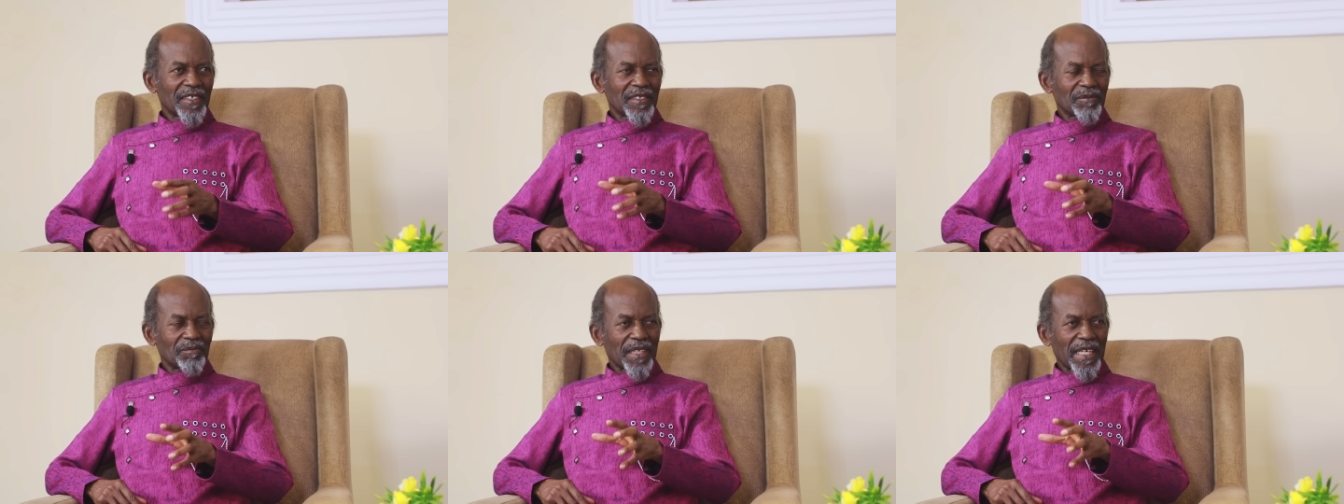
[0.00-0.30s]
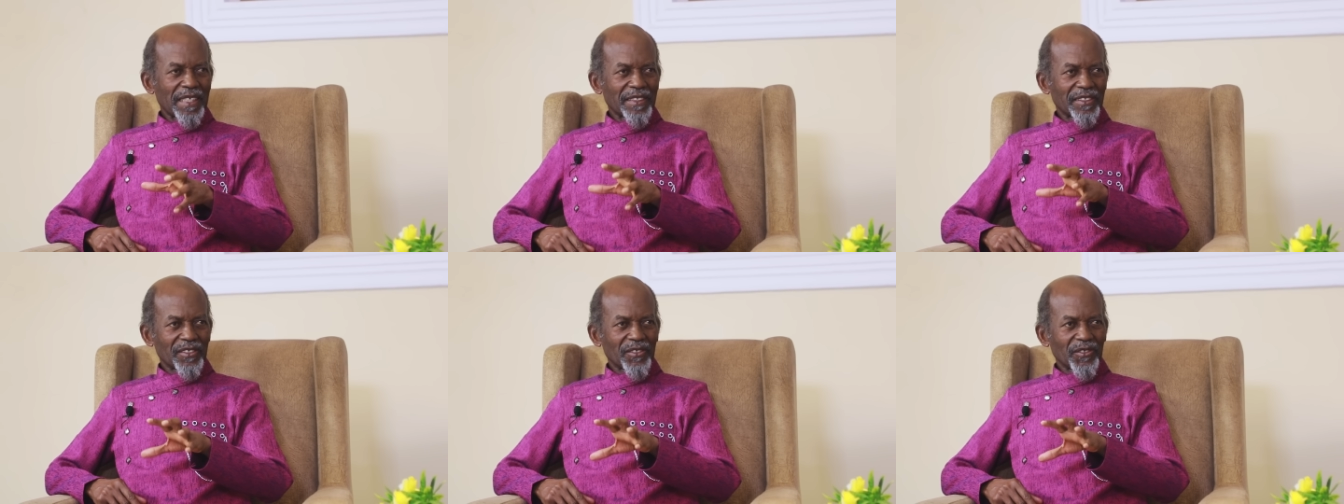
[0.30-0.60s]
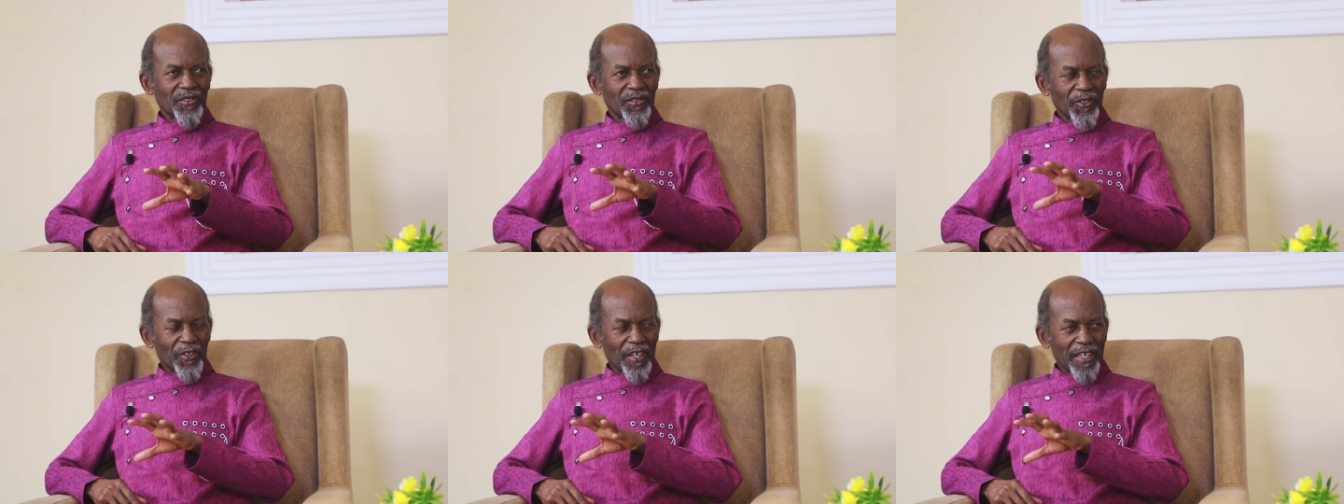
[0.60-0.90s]
but
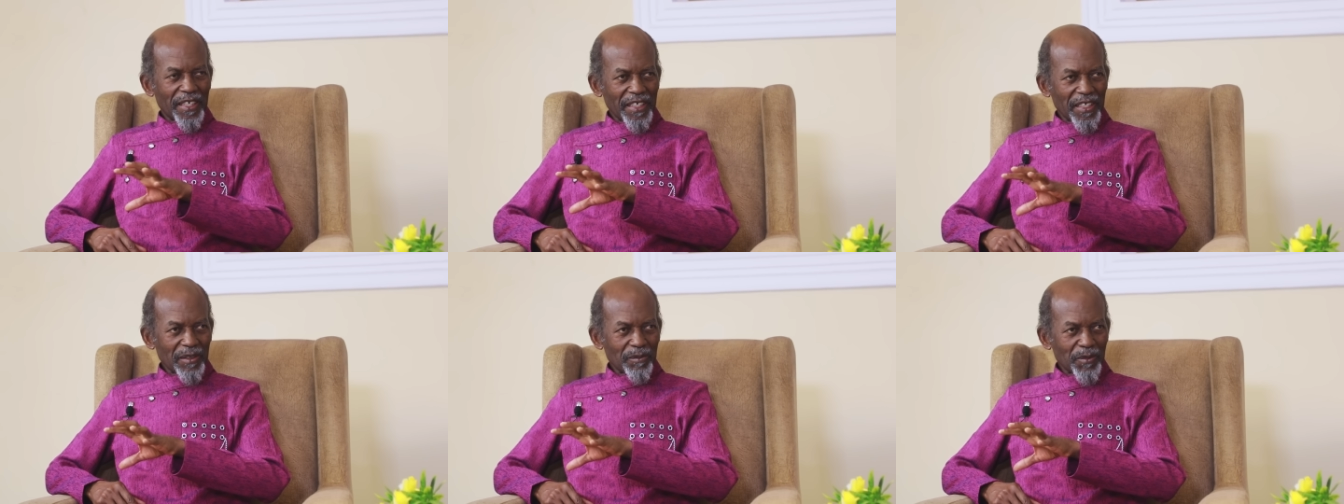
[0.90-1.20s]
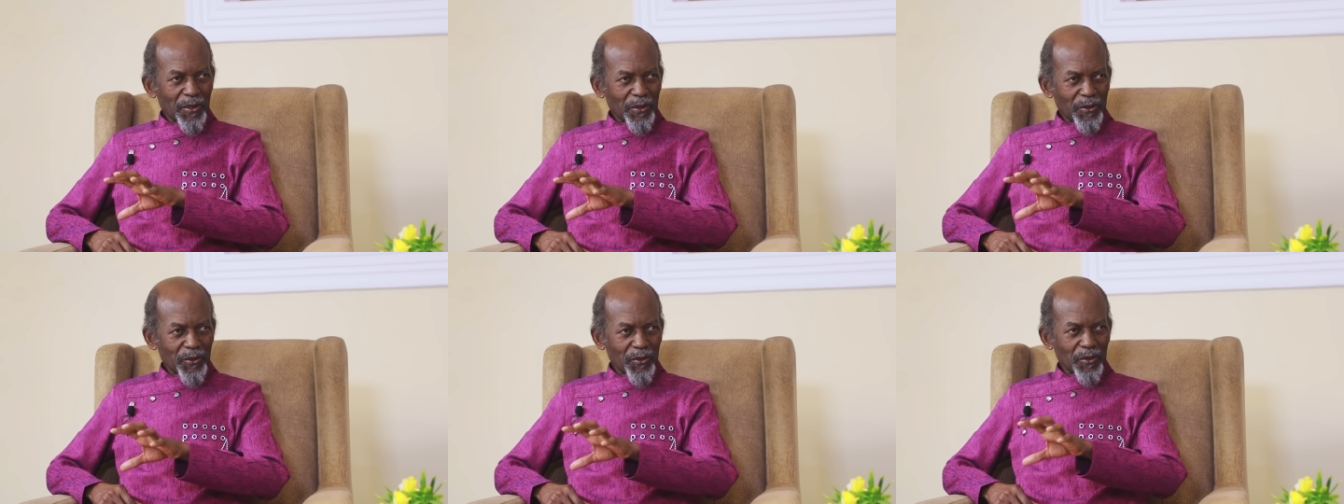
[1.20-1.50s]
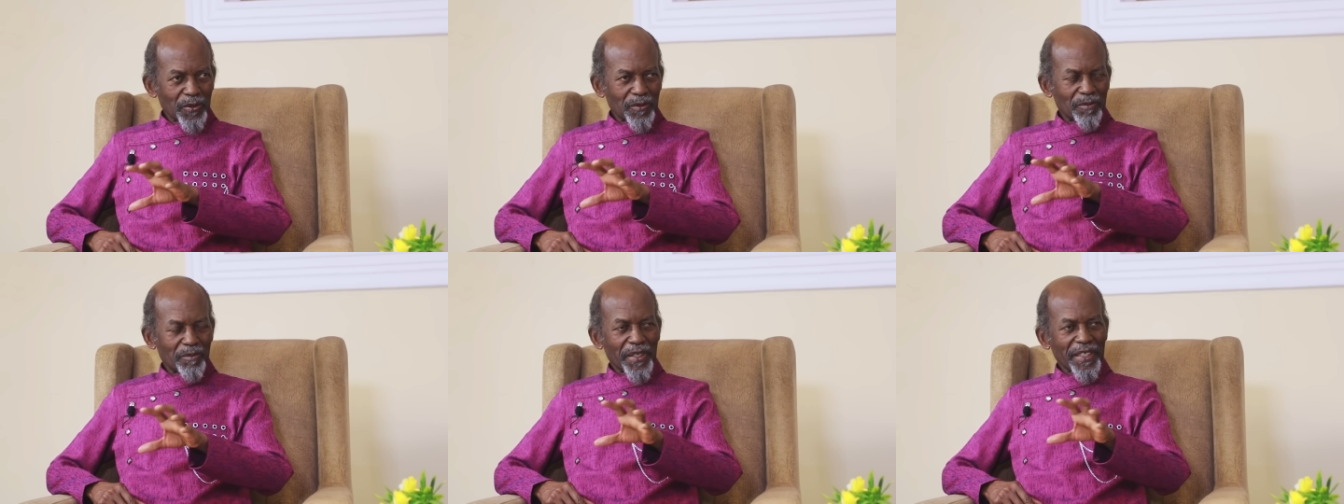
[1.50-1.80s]
you are able
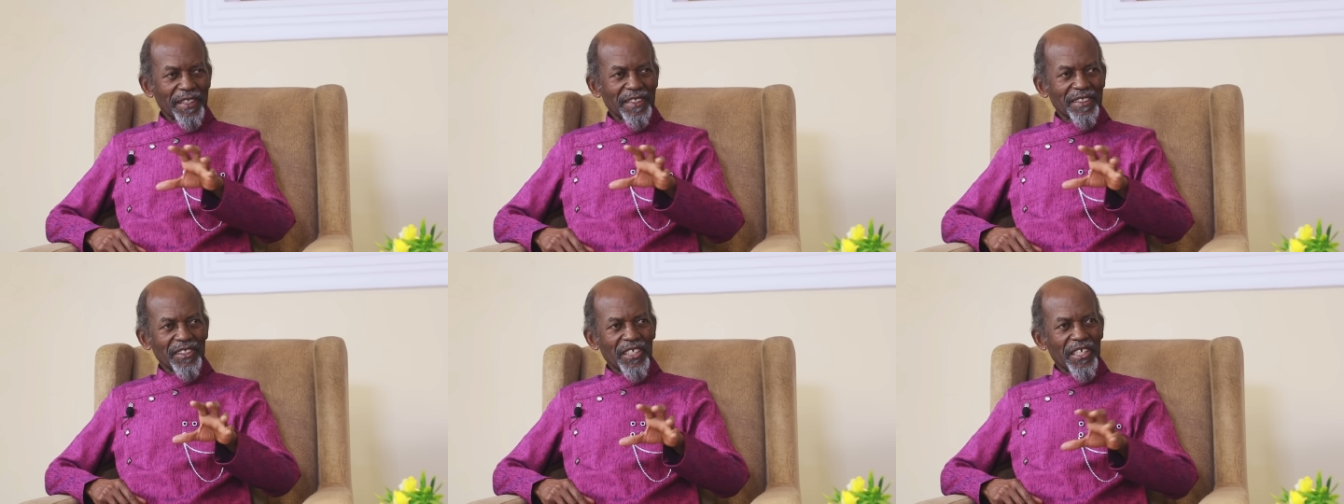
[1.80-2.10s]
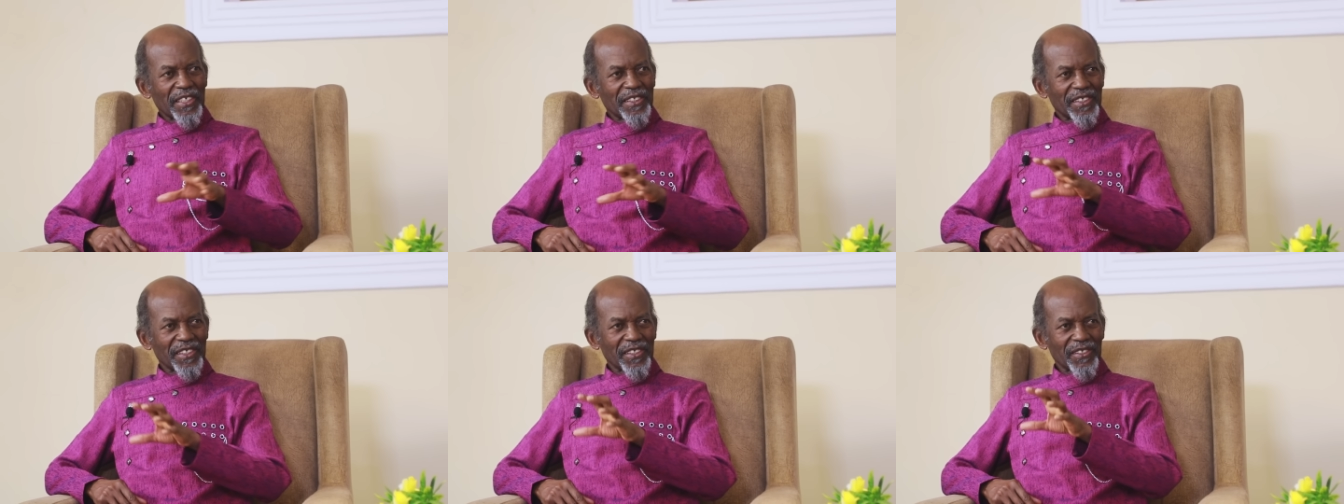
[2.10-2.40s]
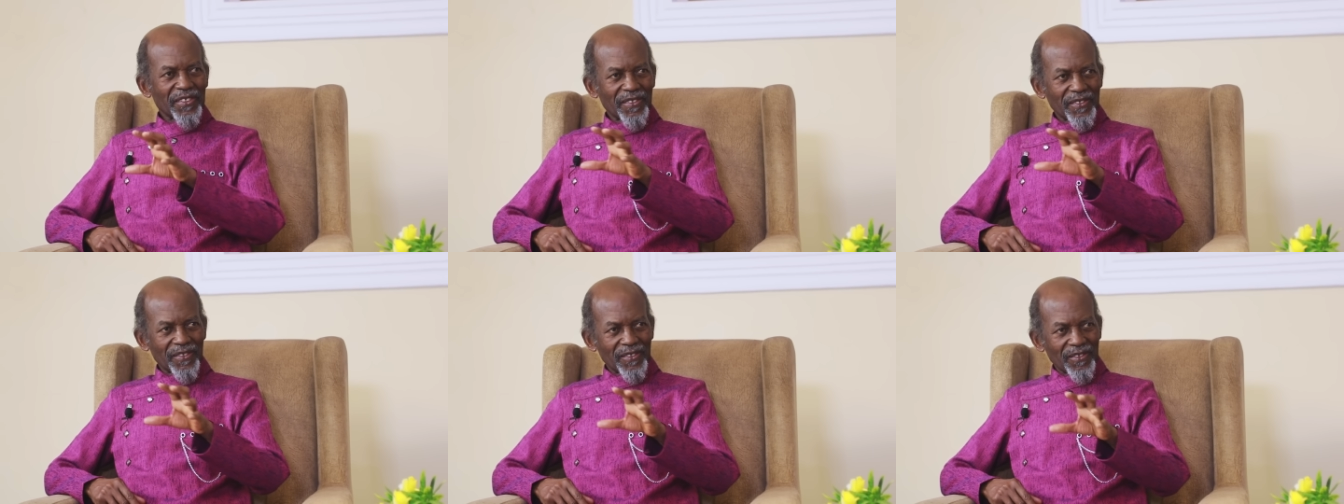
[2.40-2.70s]
to bring
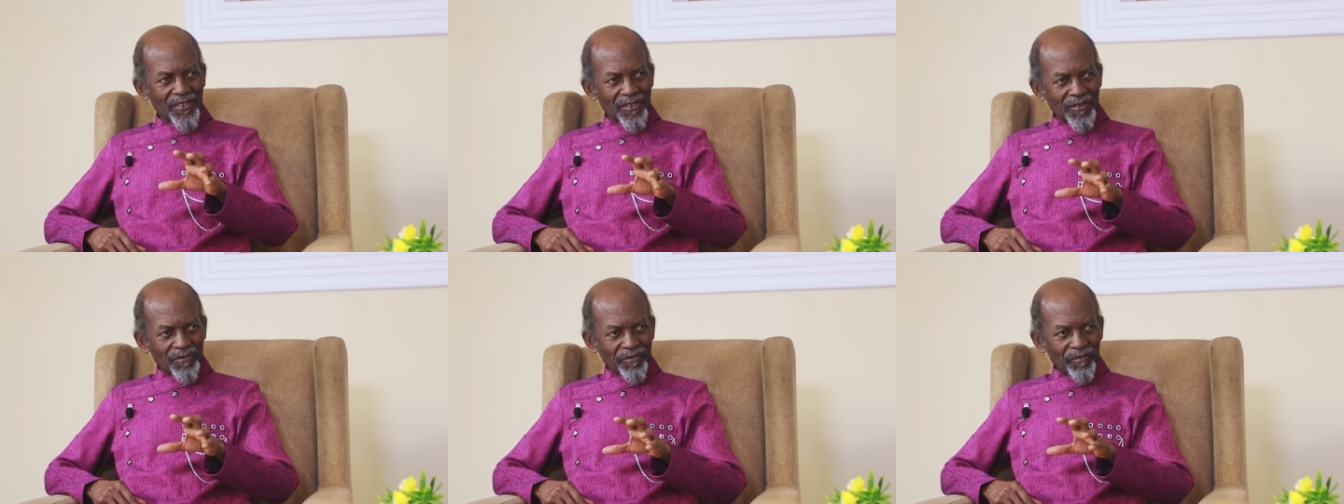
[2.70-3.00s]
changes.